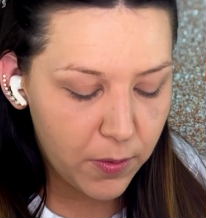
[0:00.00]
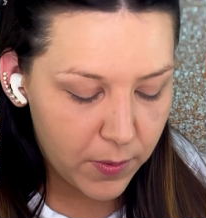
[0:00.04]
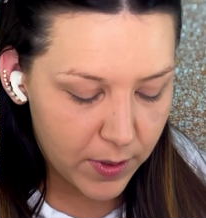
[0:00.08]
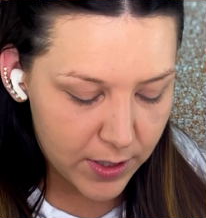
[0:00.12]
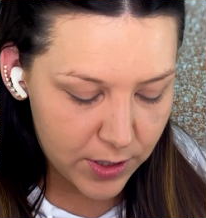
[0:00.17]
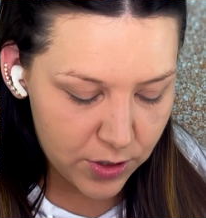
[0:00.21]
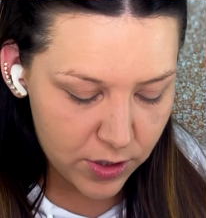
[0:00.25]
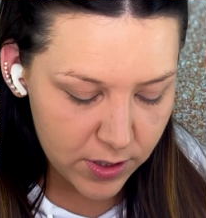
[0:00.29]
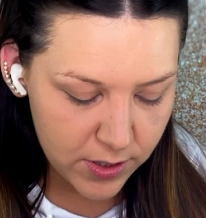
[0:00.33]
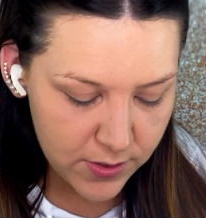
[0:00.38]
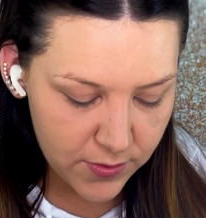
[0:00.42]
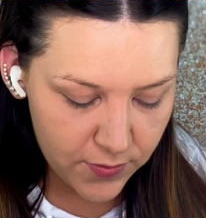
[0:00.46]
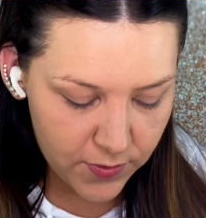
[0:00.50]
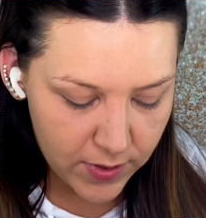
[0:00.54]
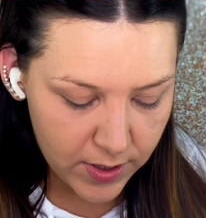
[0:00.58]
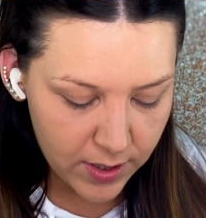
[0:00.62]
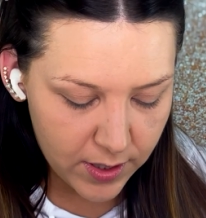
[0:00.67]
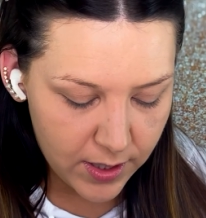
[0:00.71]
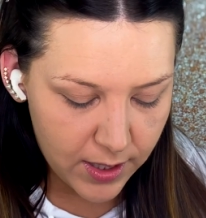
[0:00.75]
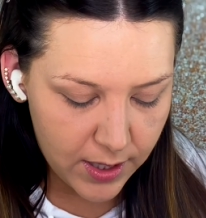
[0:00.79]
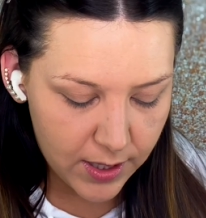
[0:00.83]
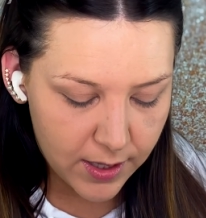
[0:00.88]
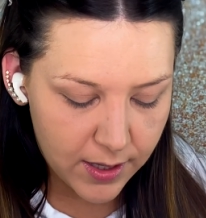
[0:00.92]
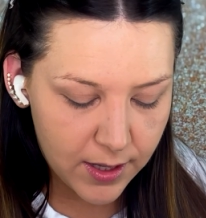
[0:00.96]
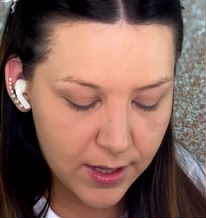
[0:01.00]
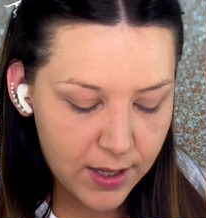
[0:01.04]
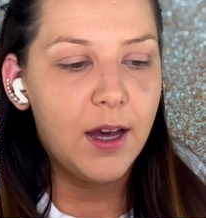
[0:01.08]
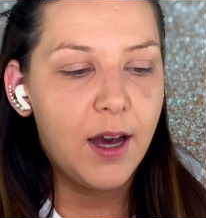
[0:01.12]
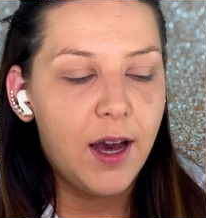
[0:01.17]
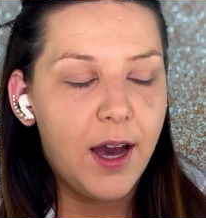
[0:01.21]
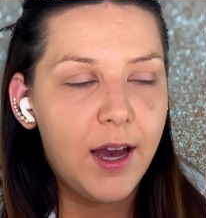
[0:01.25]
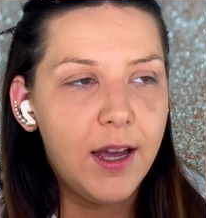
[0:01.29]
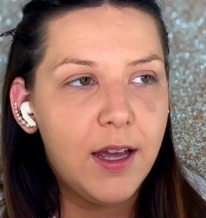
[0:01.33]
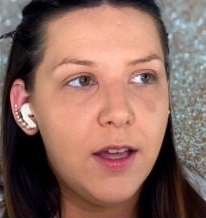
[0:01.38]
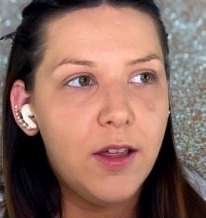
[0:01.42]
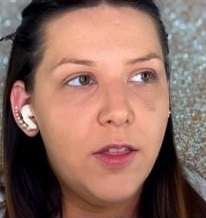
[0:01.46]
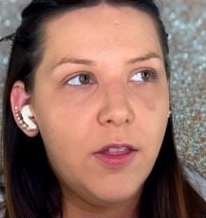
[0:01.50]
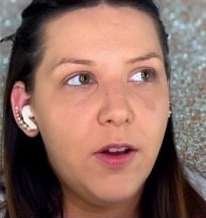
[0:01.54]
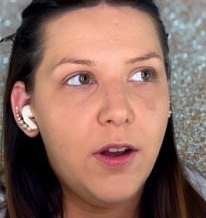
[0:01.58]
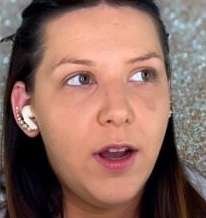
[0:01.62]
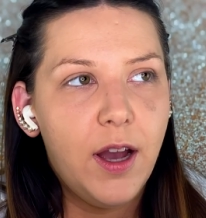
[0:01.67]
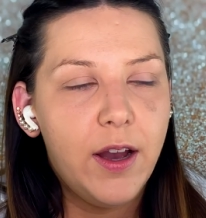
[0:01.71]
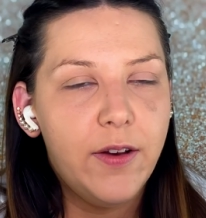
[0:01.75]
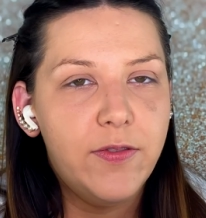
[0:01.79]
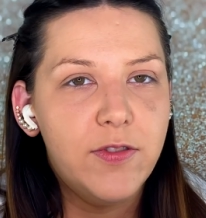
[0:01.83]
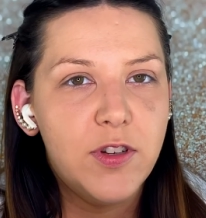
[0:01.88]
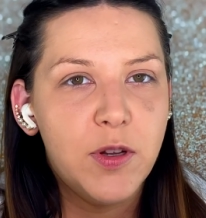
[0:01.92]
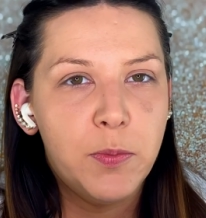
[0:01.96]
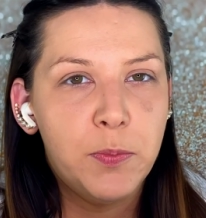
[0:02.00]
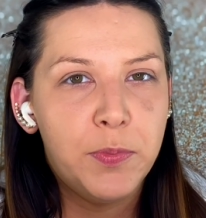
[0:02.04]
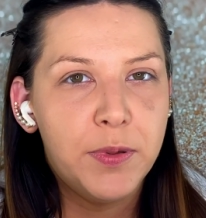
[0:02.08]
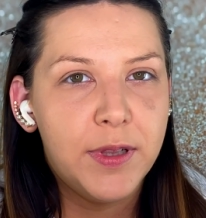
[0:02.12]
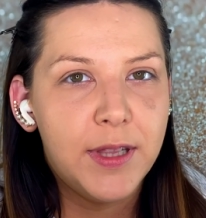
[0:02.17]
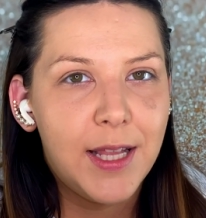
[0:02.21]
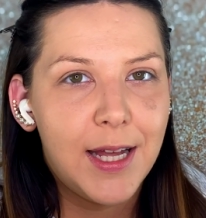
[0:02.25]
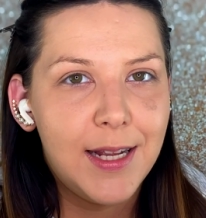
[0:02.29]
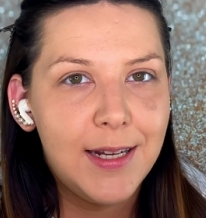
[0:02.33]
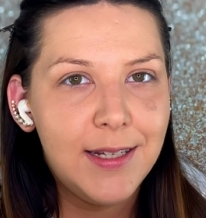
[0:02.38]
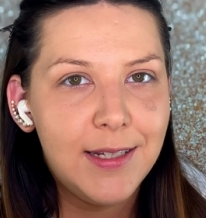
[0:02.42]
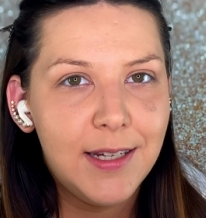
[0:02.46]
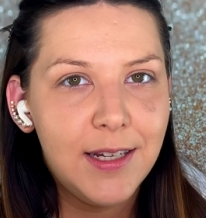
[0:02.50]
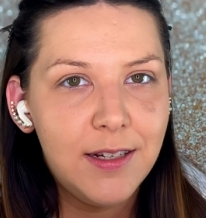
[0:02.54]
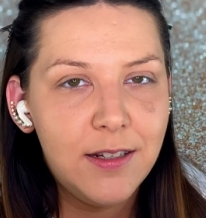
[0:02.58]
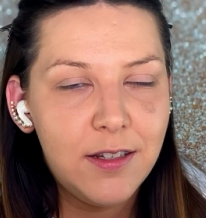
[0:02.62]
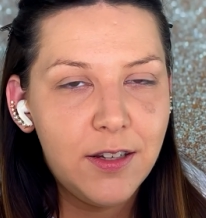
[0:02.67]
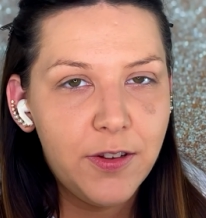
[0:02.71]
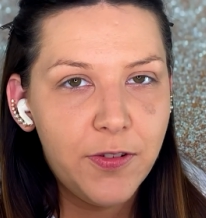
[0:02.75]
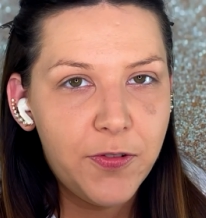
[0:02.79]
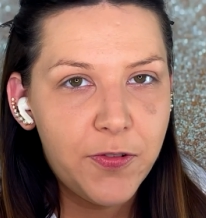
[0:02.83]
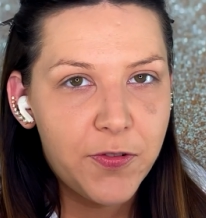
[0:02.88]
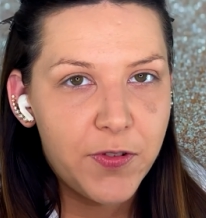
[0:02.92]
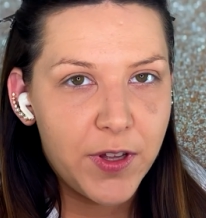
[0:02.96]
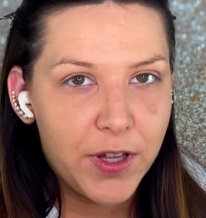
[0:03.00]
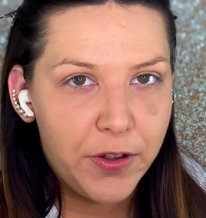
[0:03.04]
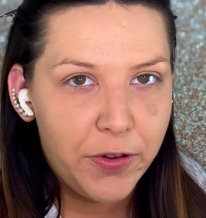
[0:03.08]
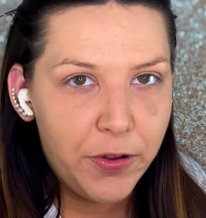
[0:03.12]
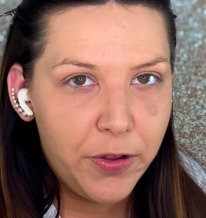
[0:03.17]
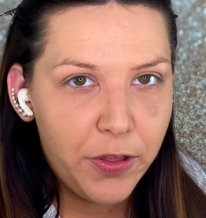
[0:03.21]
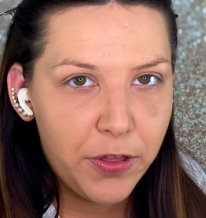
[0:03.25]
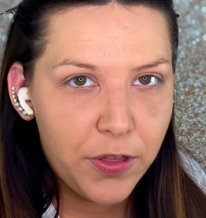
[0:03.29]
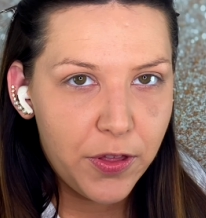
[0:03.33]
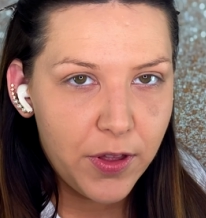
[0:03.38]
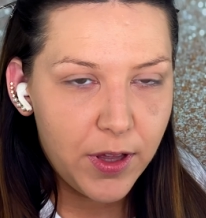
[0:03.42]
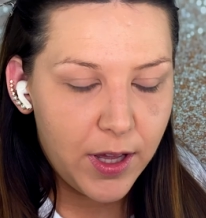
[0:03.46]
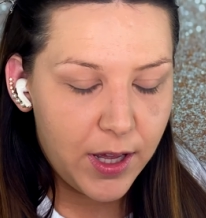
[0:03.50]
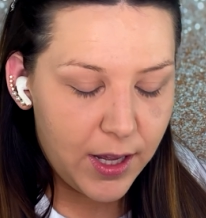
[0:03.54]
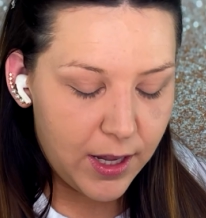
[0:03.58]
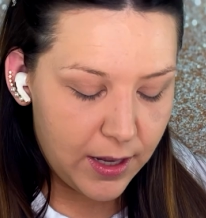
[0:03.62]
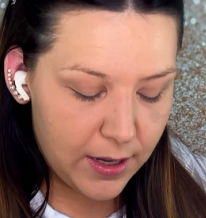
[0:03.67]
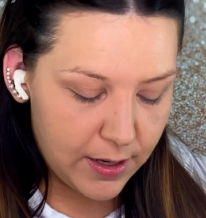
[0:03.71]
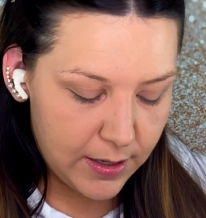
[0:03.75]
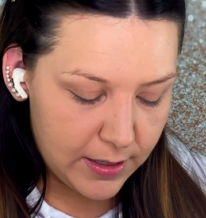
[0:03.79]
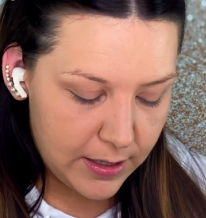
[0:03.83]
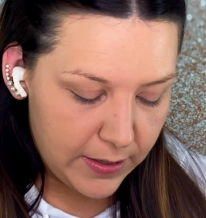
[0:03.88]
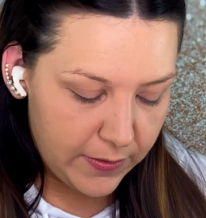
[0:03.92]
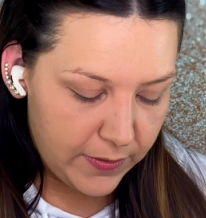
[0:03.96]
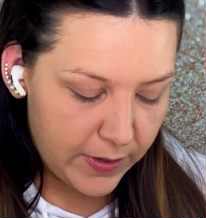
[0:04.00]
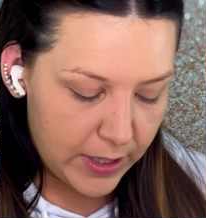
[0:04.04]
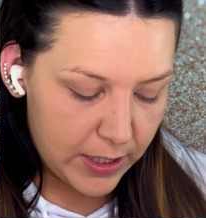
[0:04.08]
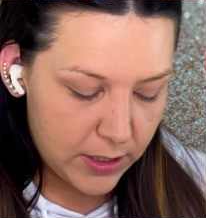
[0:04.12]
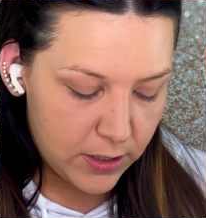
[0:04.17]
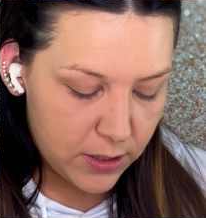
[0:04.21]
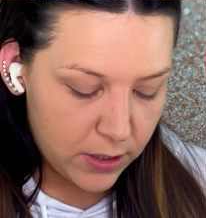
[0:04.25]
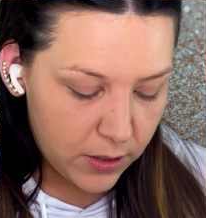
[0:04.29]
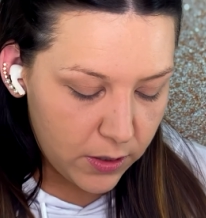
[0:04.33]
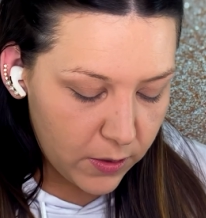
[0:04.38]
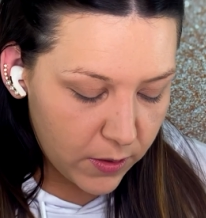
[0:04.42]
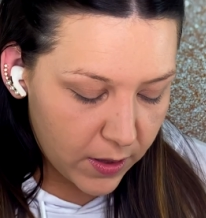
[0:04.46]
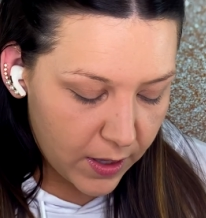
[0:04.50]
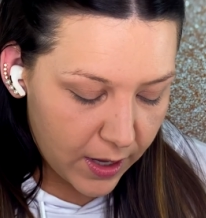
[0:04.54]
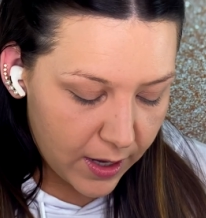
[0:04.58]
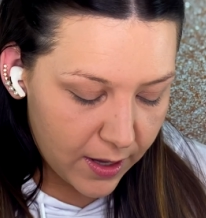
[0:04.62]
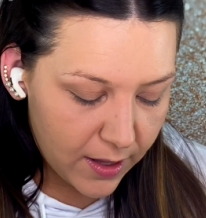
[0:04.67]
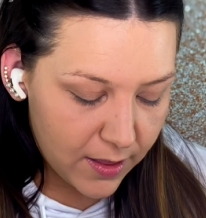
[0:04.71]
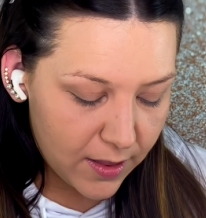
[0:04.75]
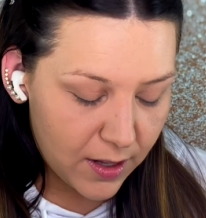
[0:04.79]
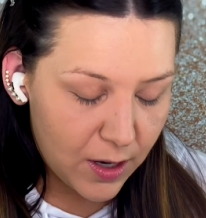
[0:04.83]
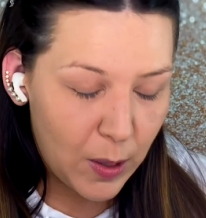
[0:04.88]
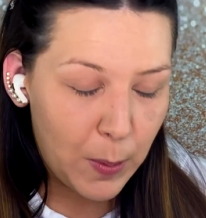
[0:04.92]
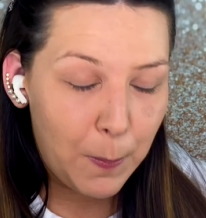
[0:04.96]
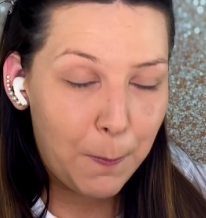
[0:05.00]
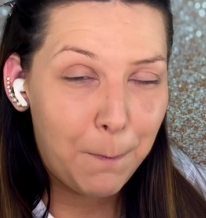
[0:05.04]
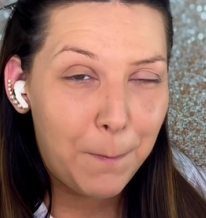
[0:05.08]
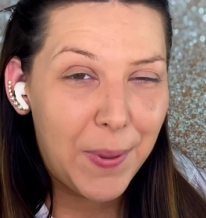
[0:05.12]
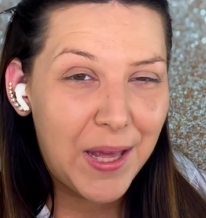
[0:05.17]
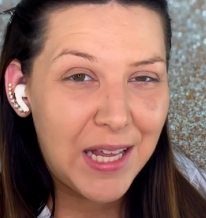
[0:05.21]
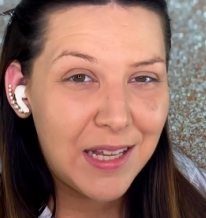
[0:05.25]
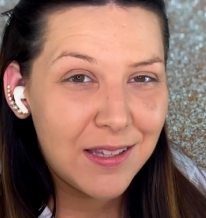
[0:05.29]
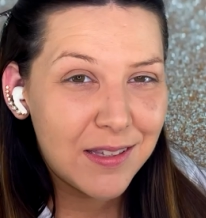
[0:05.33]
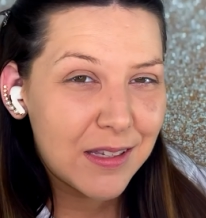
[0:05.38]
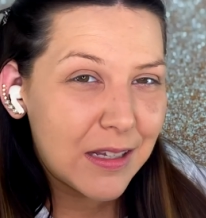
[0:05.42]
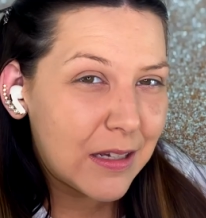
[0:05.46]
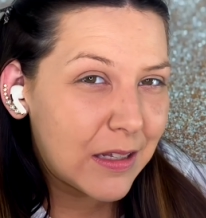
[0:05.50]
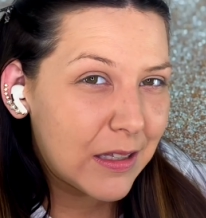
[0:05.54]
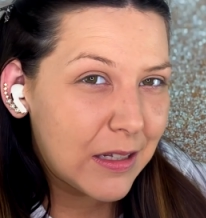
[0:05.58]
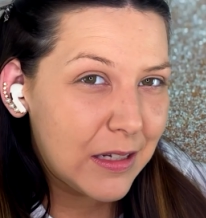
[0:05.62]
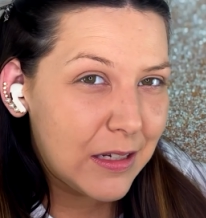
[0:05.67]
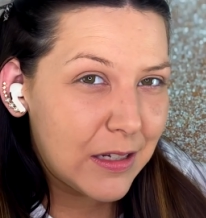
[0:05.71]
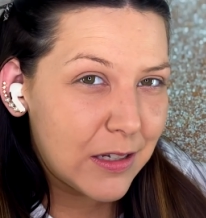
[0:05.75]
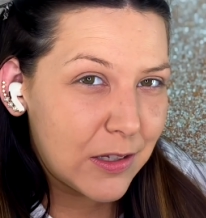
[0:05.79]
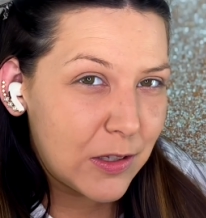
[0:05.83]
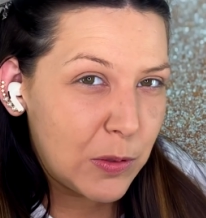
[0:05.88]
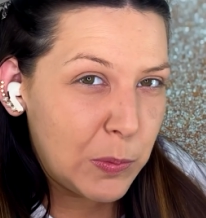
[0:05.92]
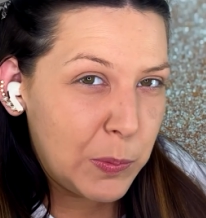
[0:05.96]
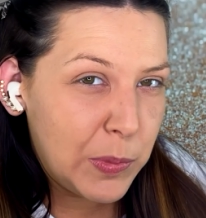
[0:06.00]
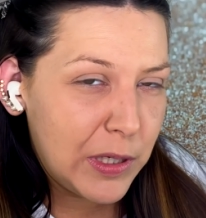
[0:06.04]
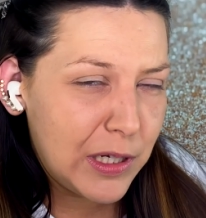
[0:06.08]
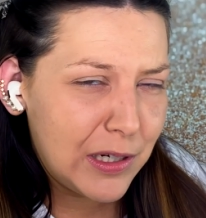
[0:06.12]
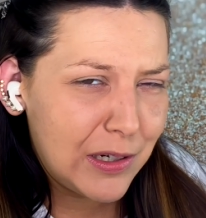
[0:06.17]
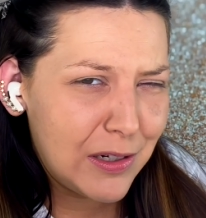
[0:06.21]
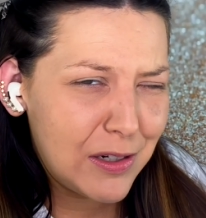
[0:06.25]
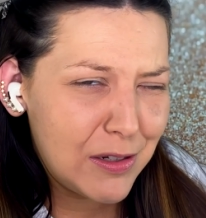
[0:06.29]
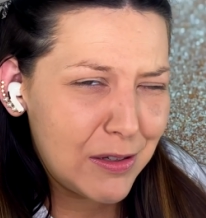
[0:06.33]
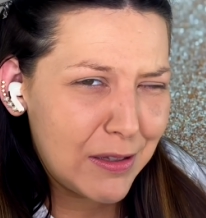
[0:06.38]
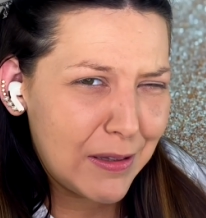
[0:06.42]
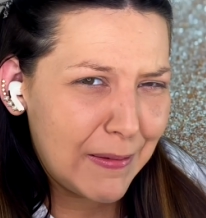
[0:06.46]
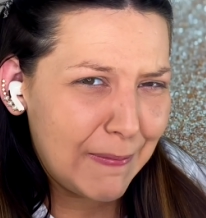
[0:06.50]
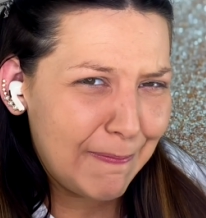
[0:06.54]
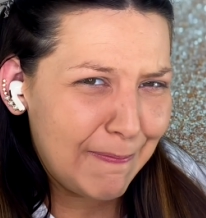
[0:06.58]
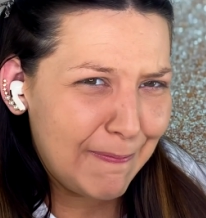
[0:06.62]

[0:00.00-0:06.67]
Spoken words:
I just feel like I either have to blend it to filth, and if I do that, then it basically disappears.